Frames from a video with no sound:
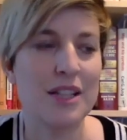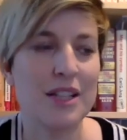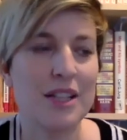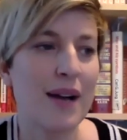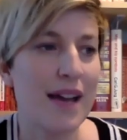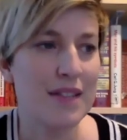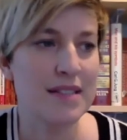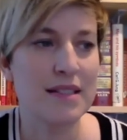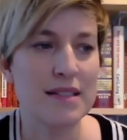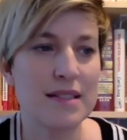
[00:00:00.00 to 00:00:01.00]
I had
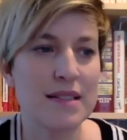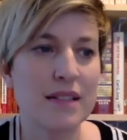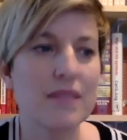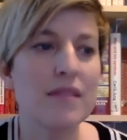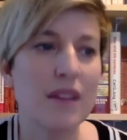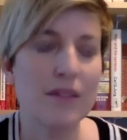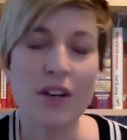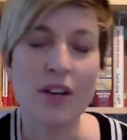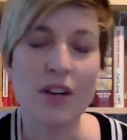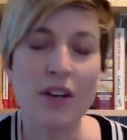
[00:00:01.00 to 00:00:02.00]
this sense that of
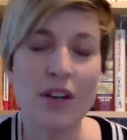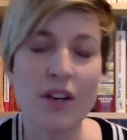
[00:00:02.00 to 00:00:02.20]
God.